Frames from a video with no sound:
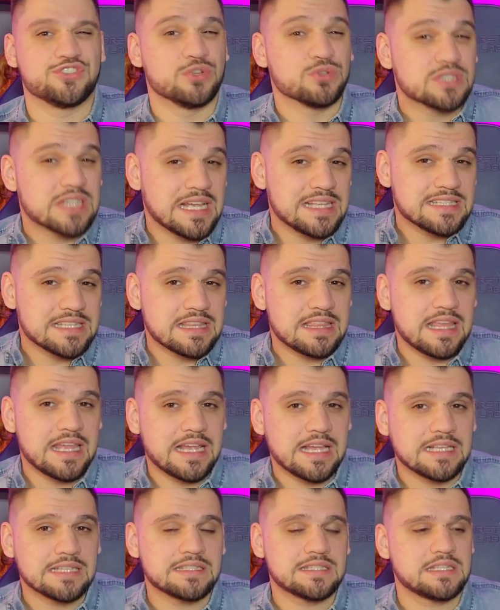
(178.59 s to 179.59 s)
those kinds of
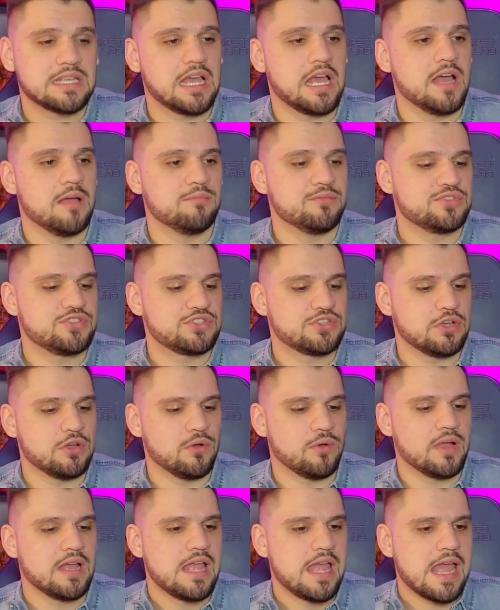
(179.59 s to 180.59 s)
things.
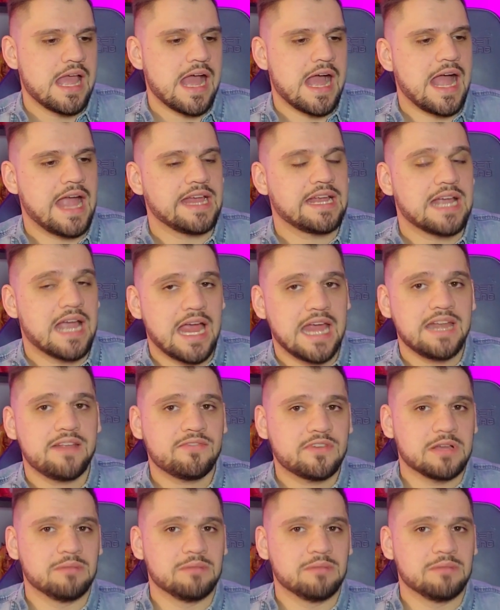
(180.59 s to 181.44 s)
So I kind of